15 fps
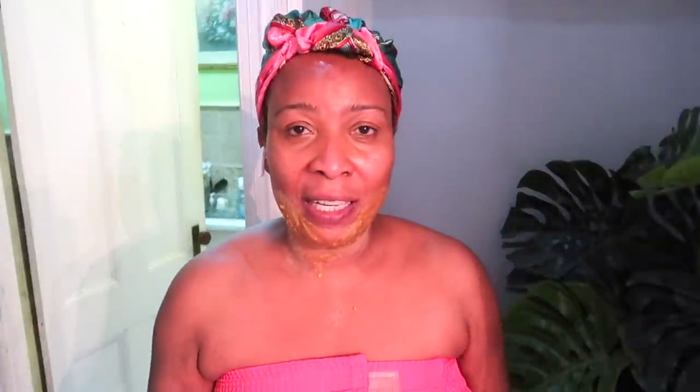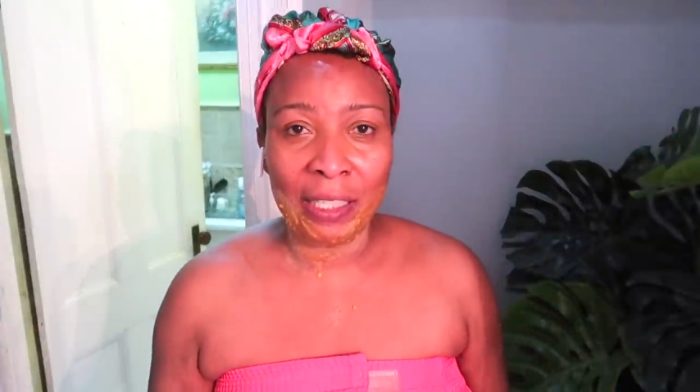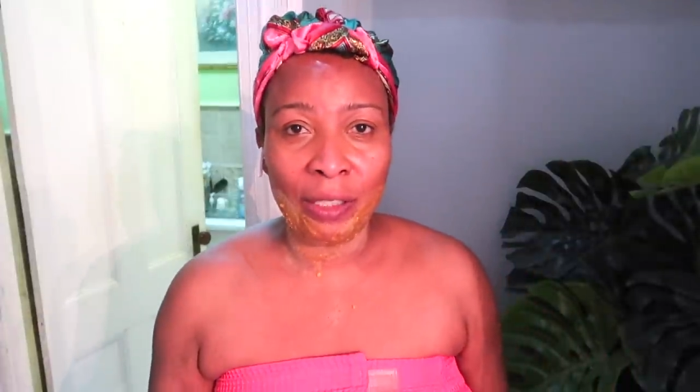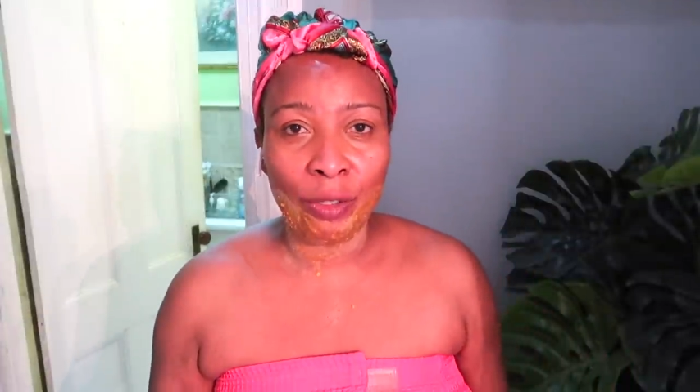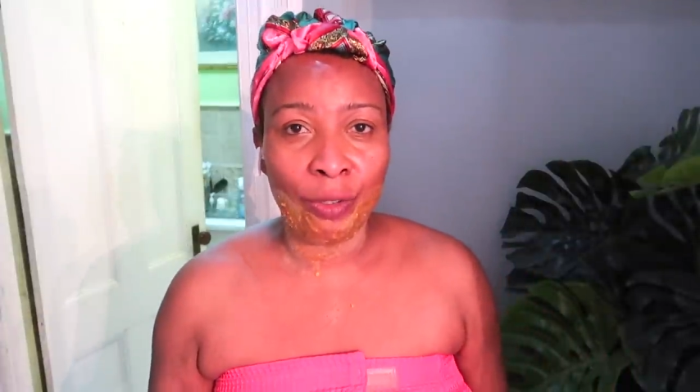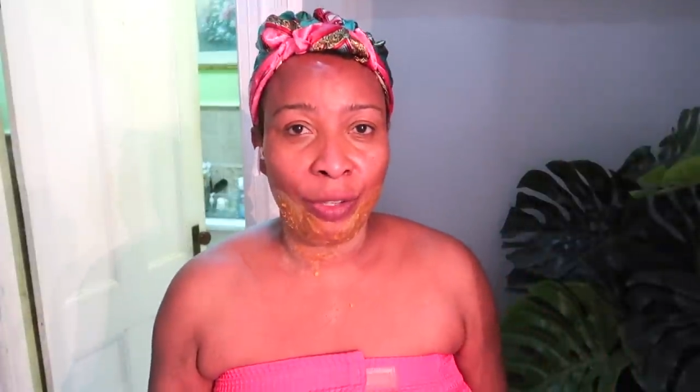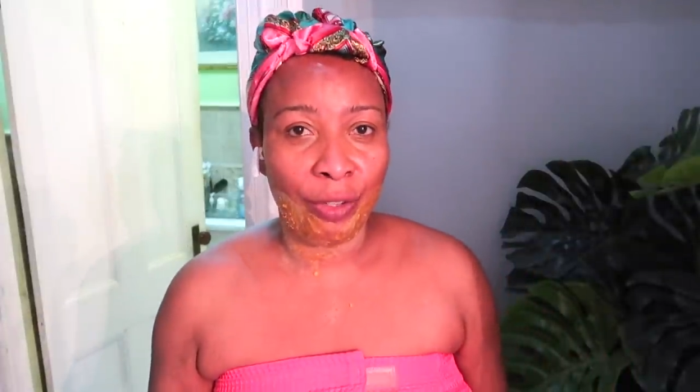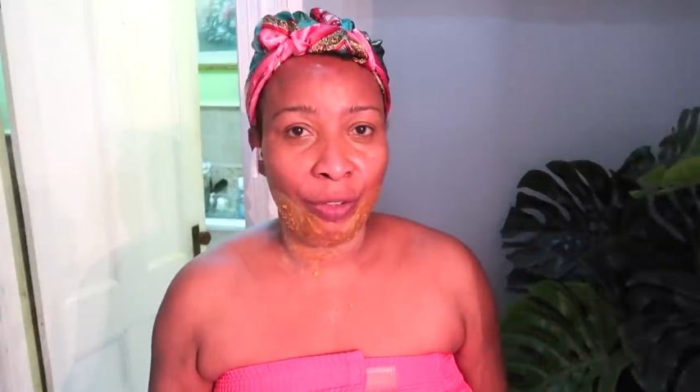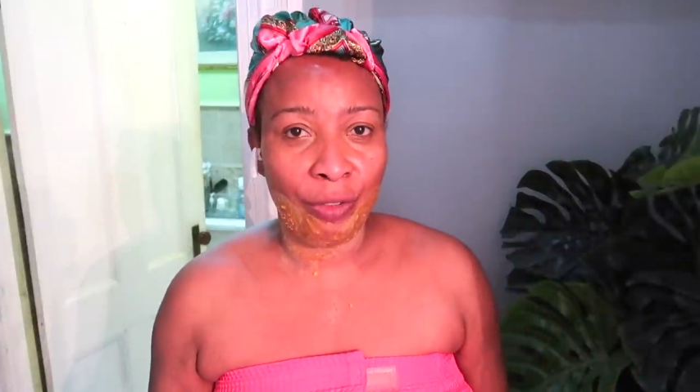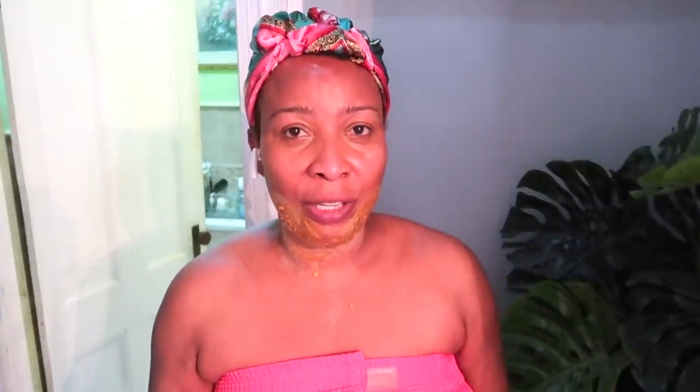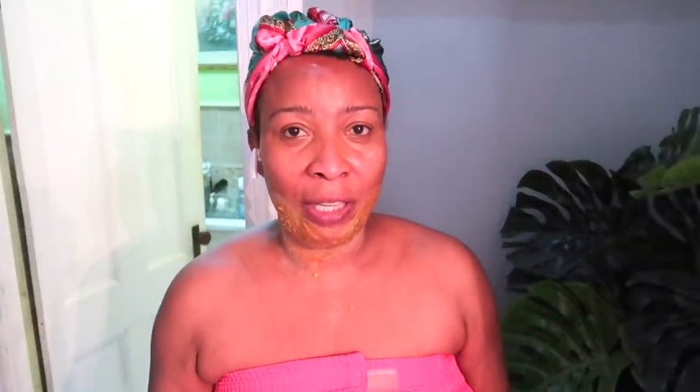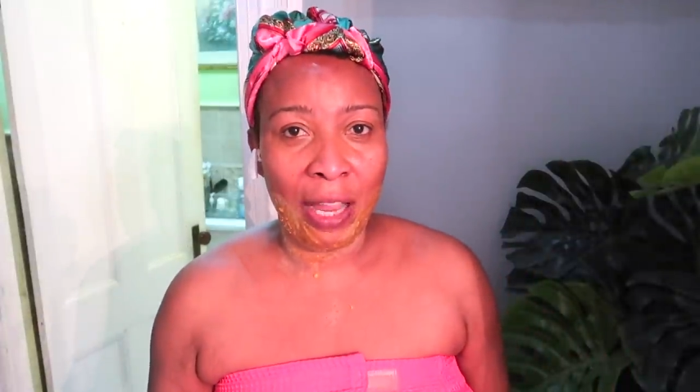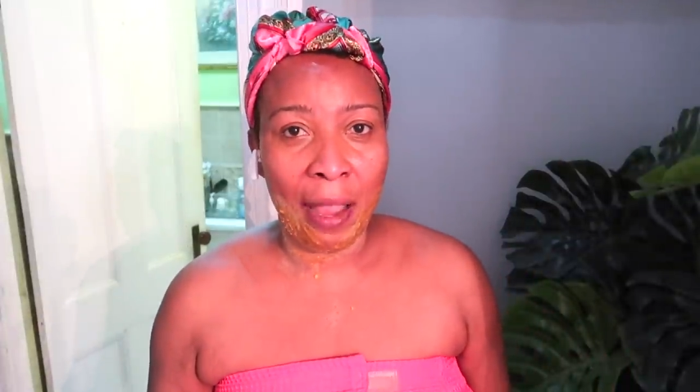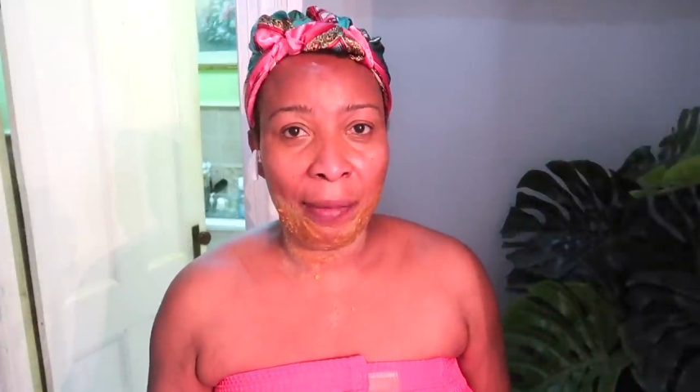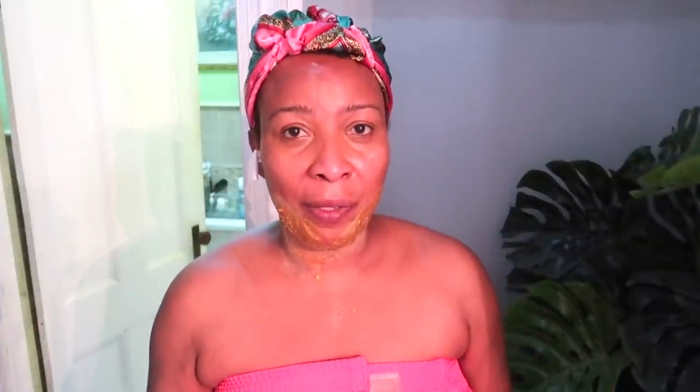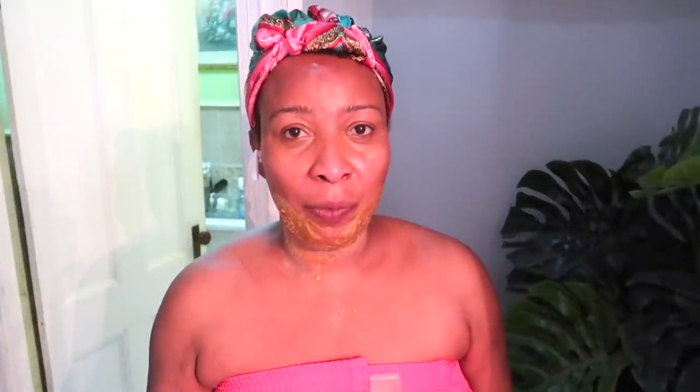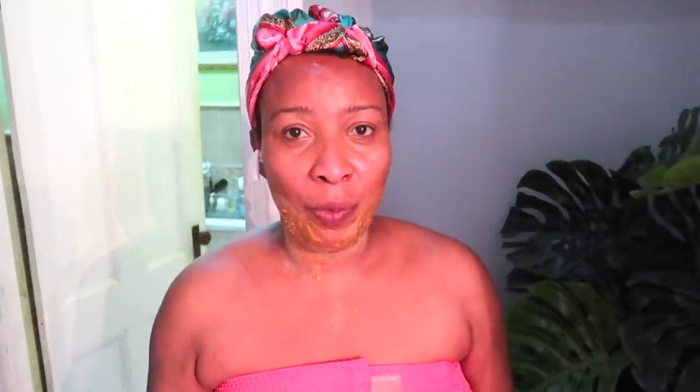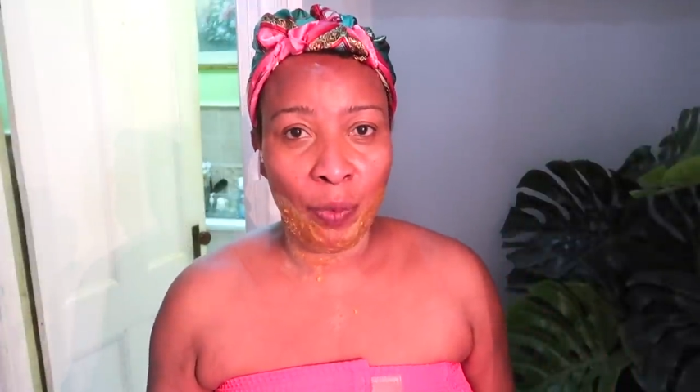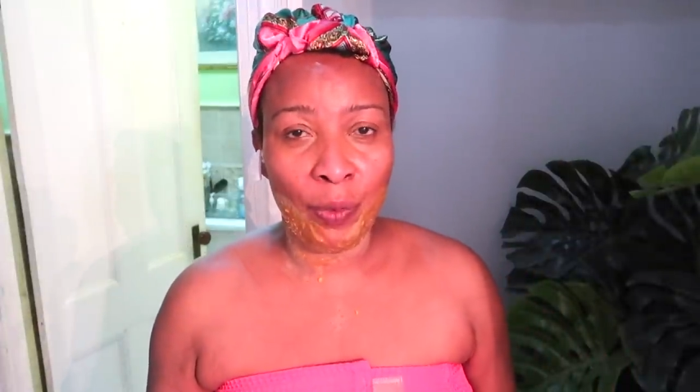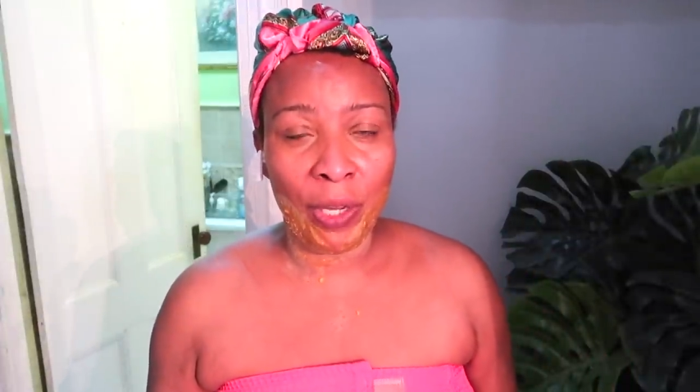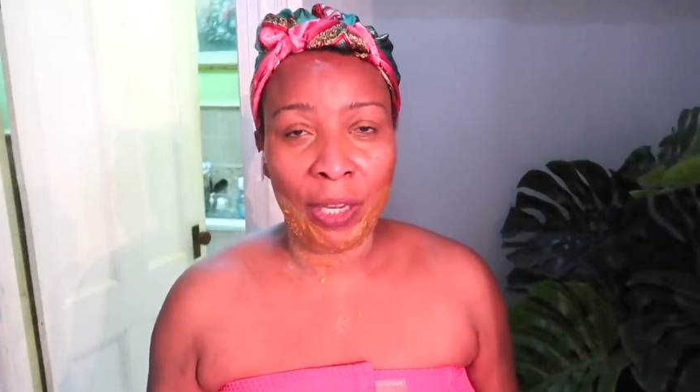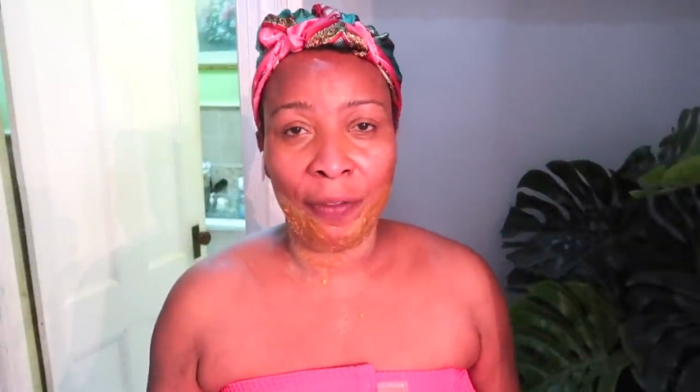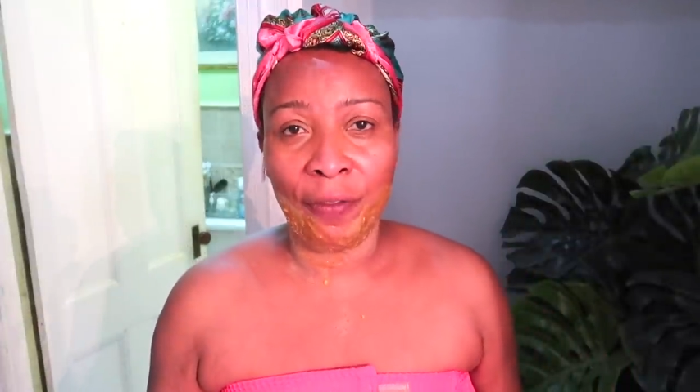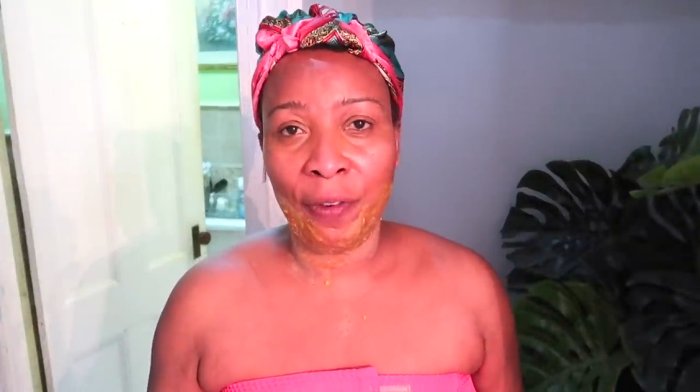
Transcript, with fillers: least two to three times per week